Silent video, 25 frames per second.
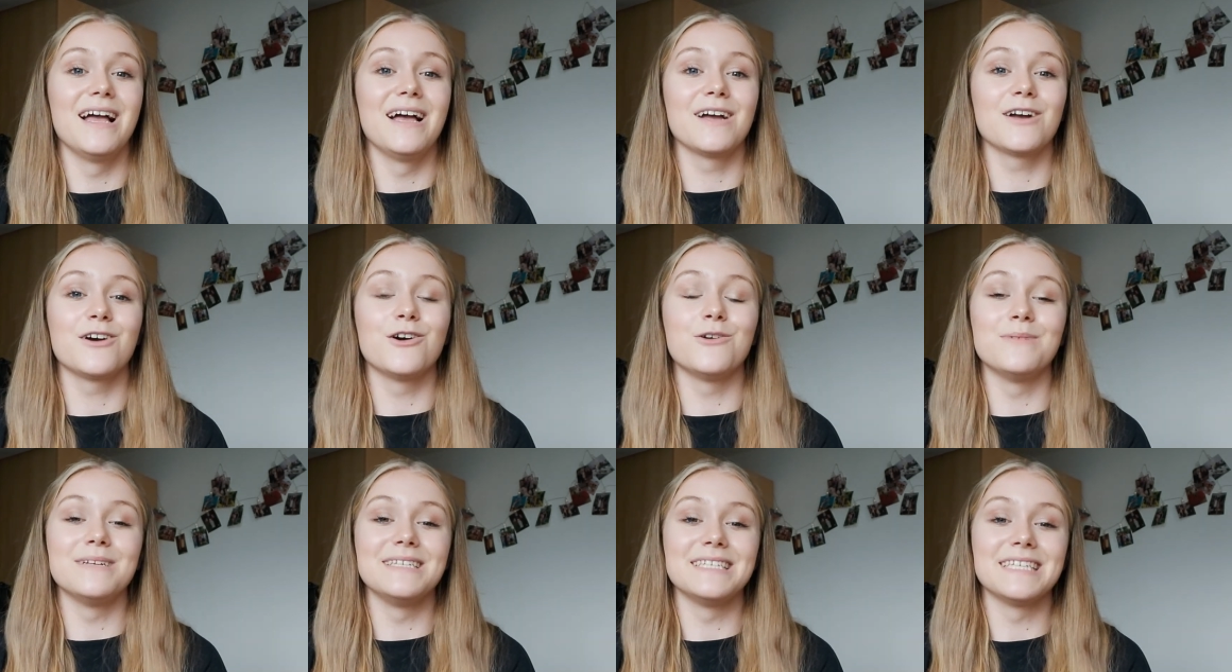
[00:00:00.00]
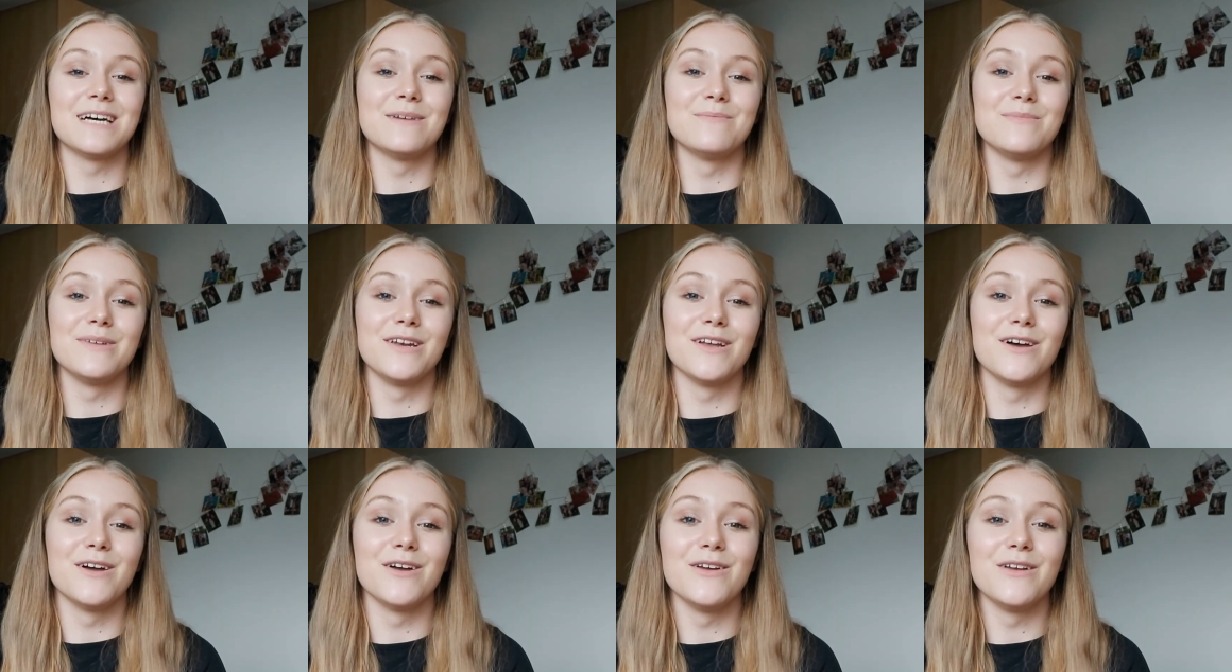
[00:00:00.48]
Comment down
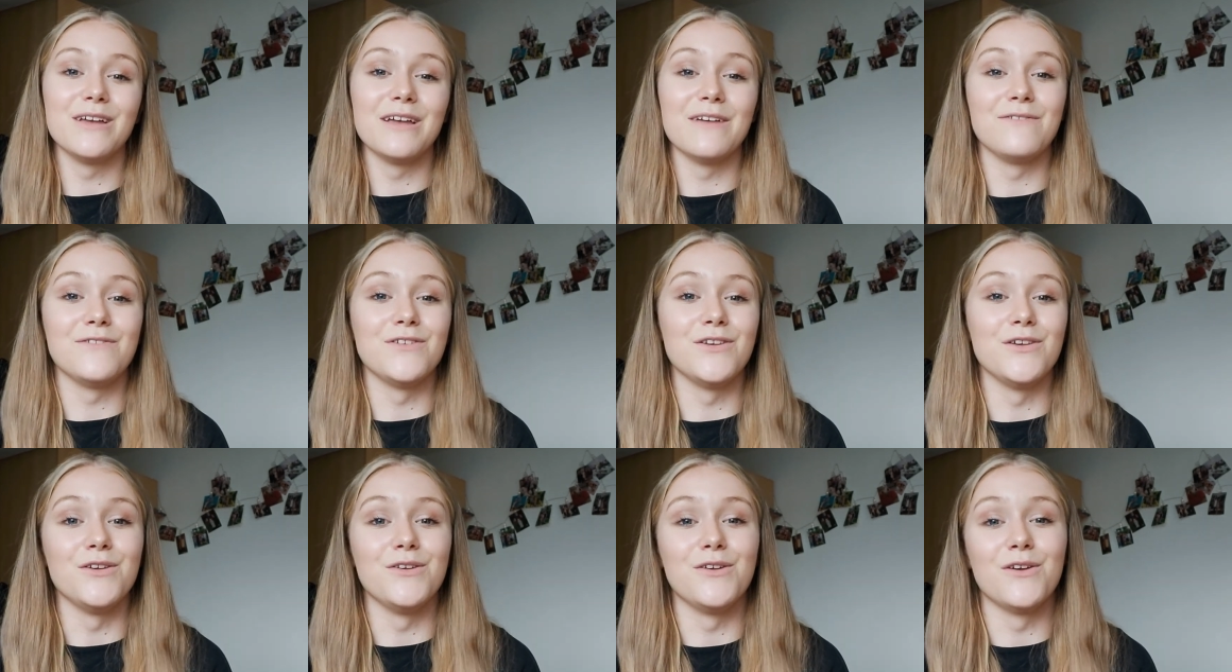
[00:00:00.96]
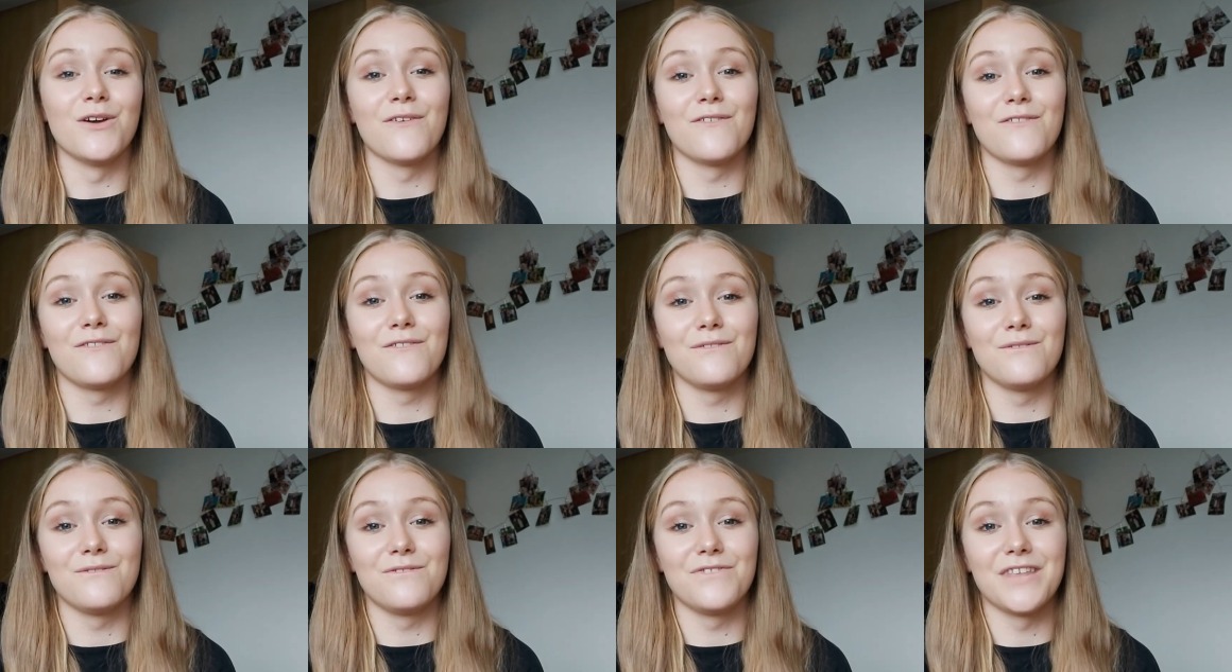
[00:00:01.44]
below if you
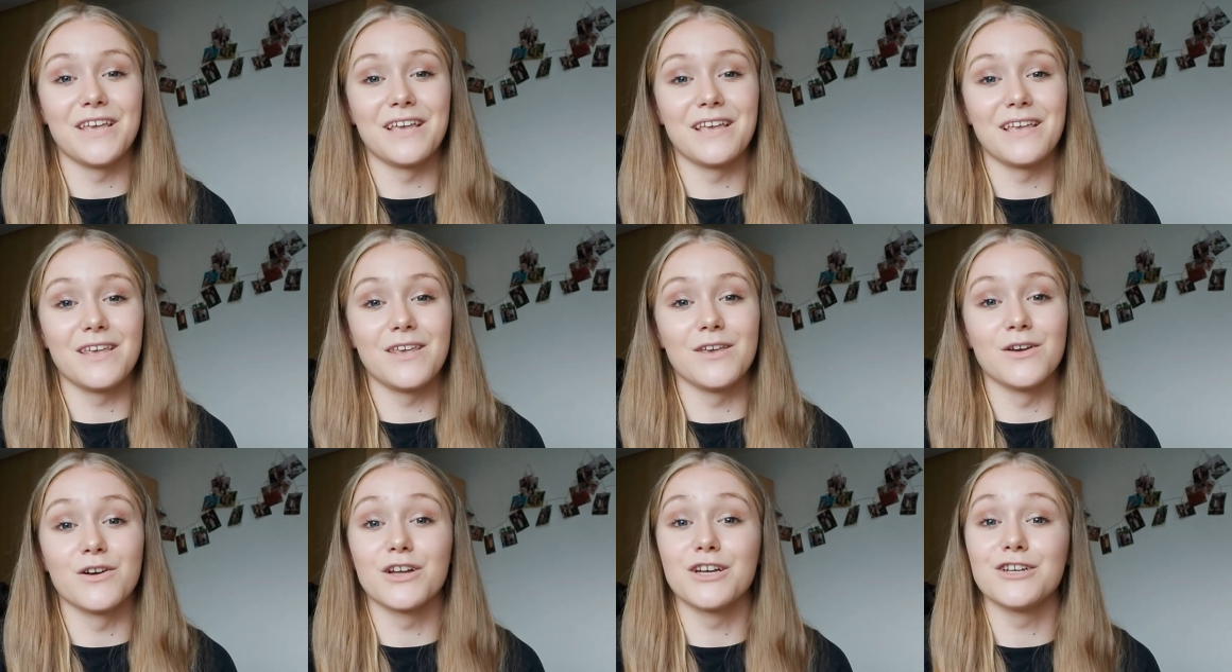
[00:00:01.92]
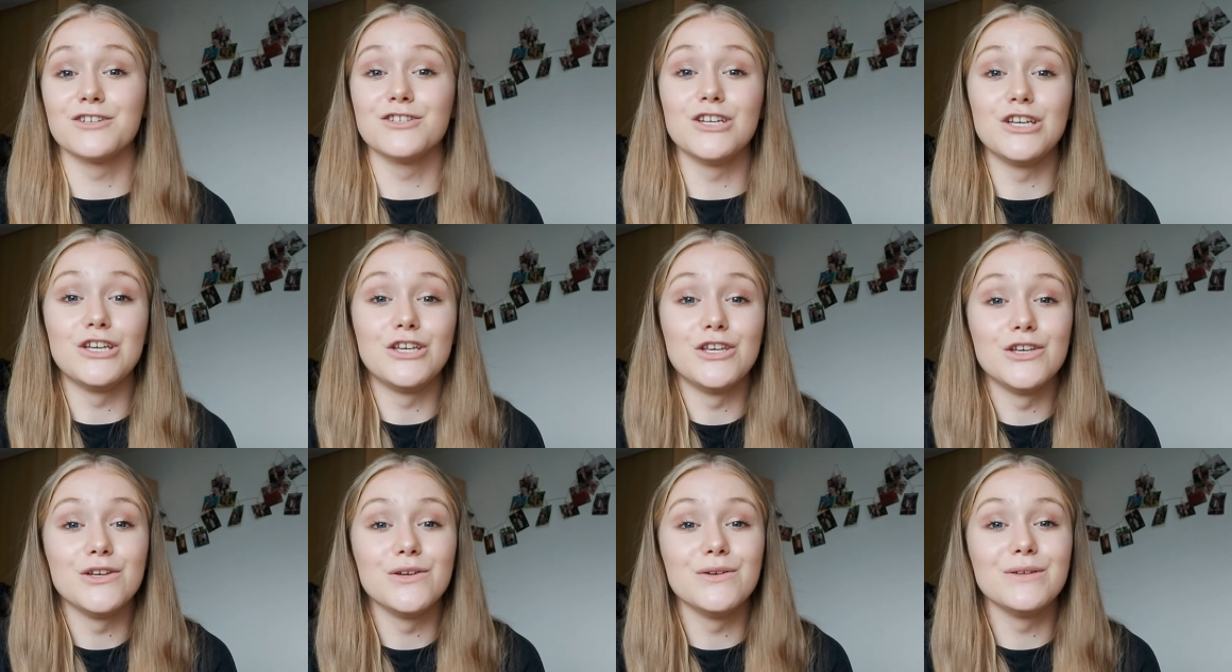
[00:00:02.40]
think you're going to
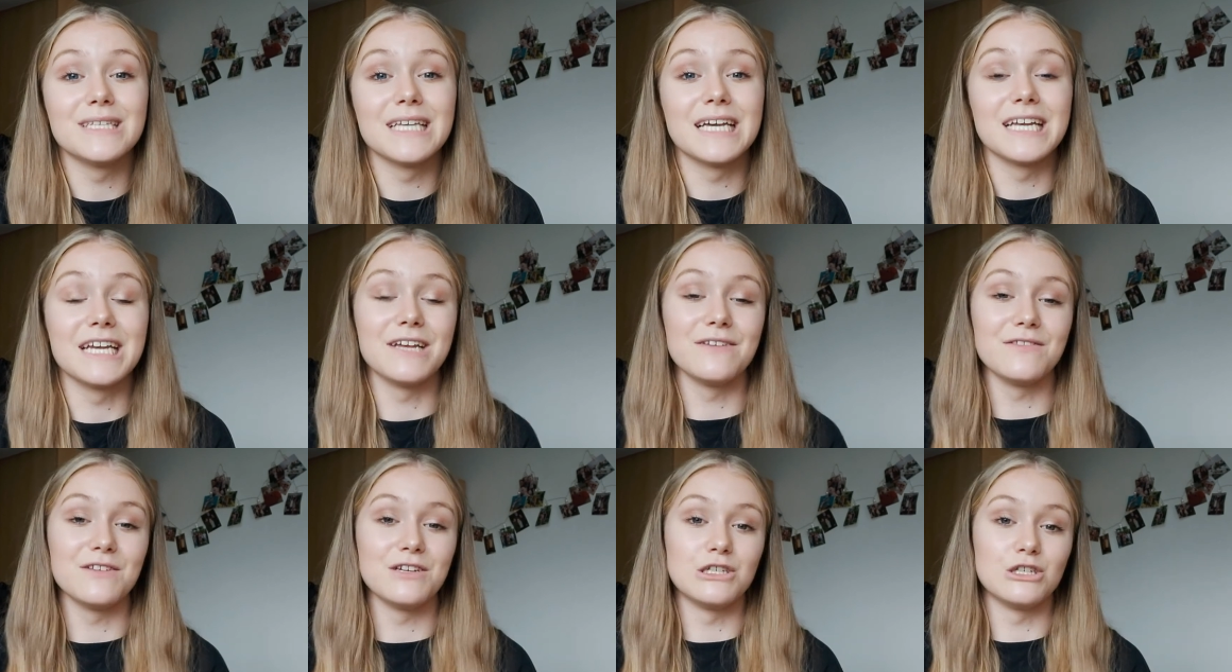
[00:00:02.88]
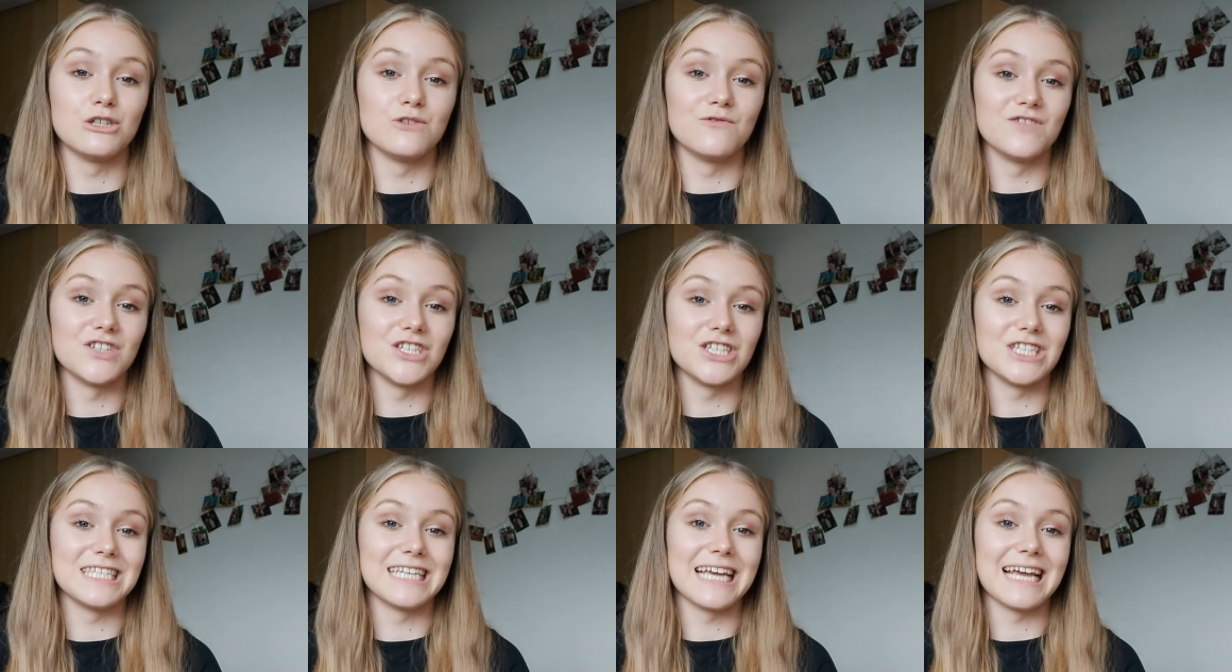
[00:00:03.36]
use any of these
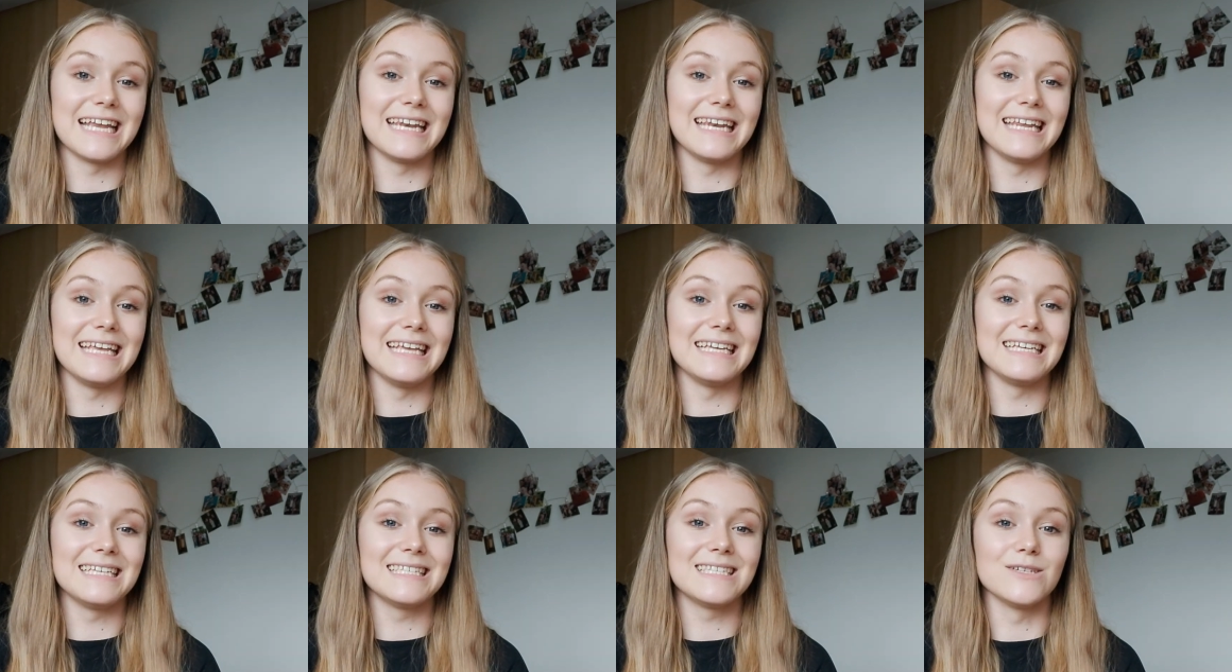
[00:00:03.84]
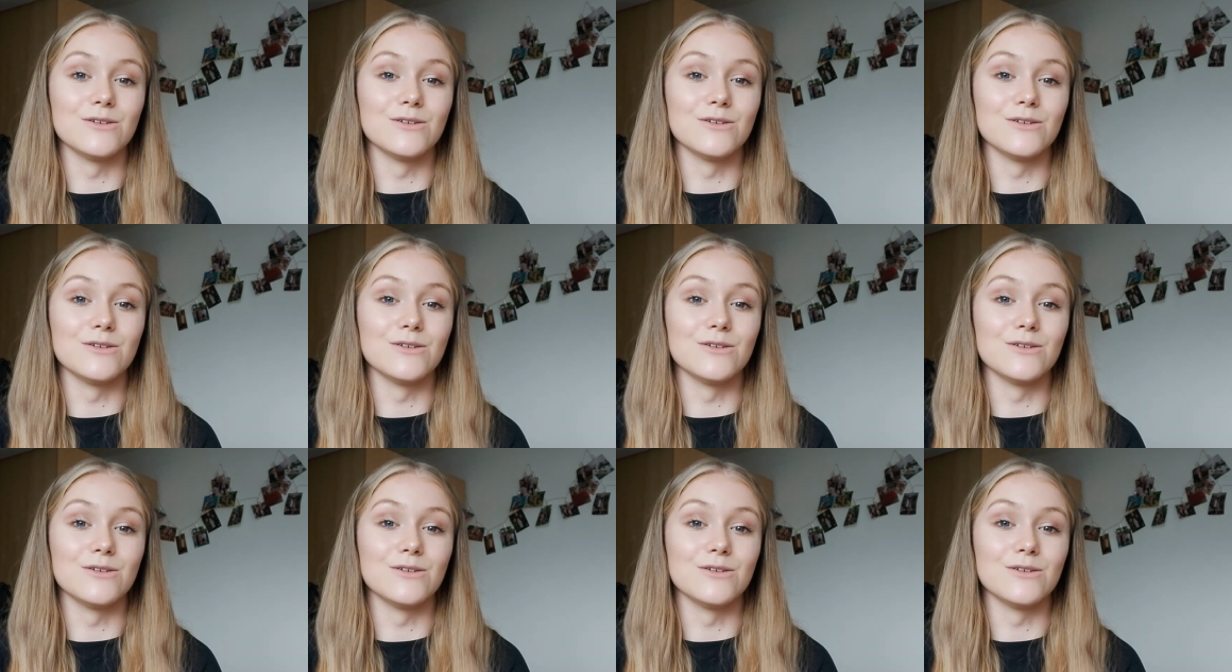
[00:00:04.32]
revision techniques